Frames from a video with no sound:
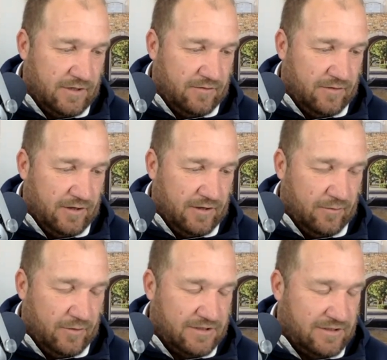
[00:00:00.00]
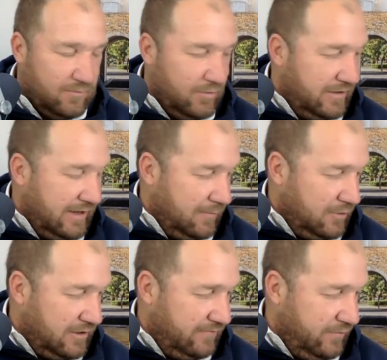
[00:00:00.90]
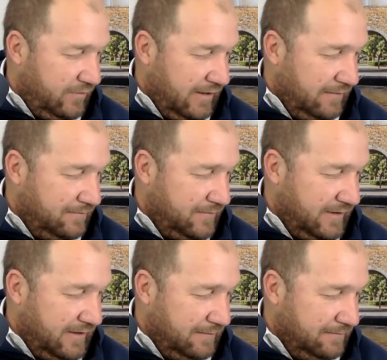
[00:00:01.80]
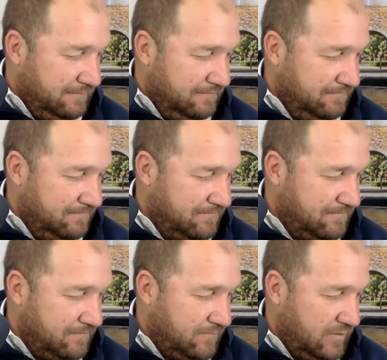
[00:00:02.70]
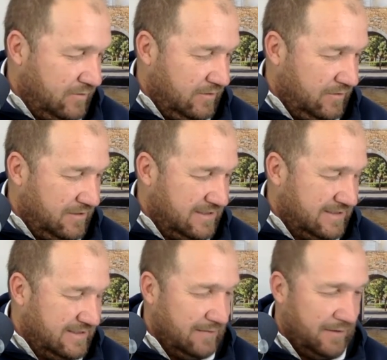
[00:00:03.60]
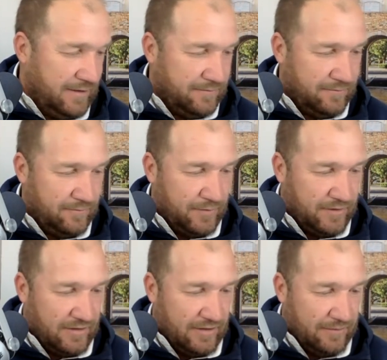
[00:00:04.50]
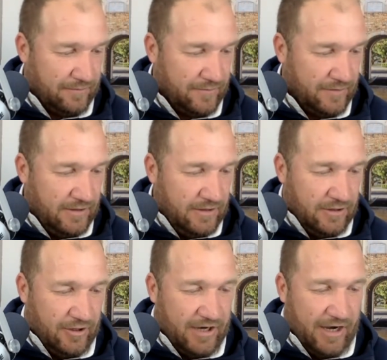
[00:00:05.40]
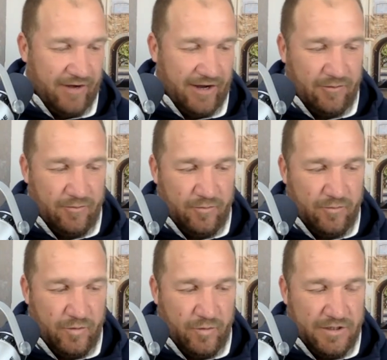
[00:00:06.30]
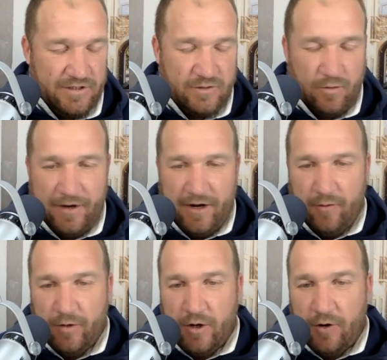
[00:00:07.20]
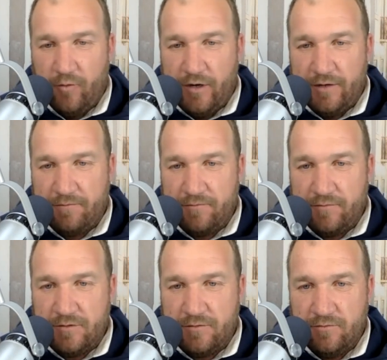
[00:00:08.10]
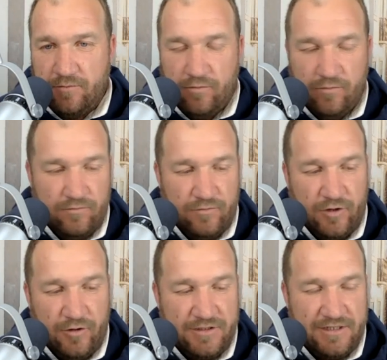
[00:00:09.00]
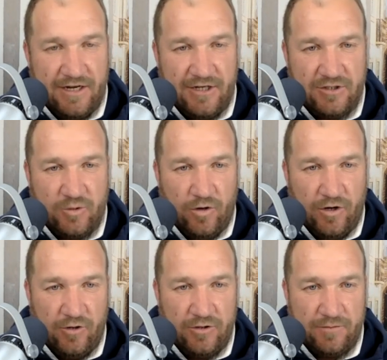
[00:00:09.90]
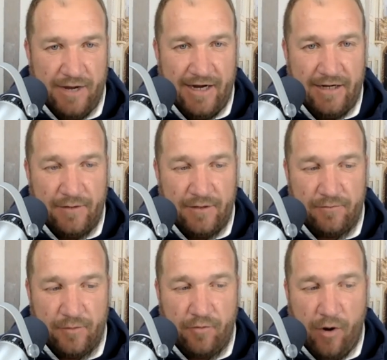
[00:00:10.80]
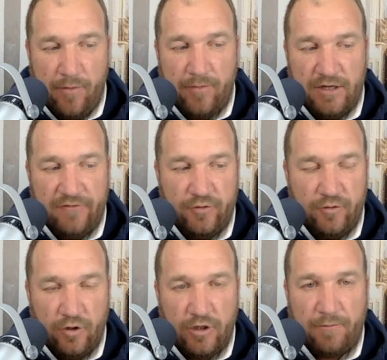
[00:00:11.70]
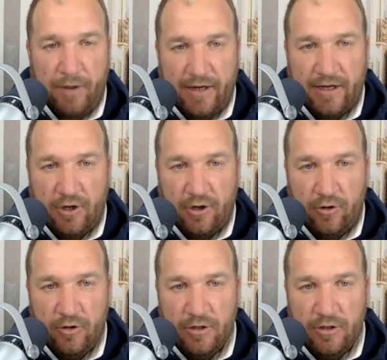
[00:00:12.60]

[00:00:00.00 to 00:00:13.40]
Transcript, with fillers: the what's the word that I'm looking for now? Um, not the stigma, but um, you know, kind of like we always talk about how we can't read, you know, a teenage girl's mind. But but probably if you look back and go,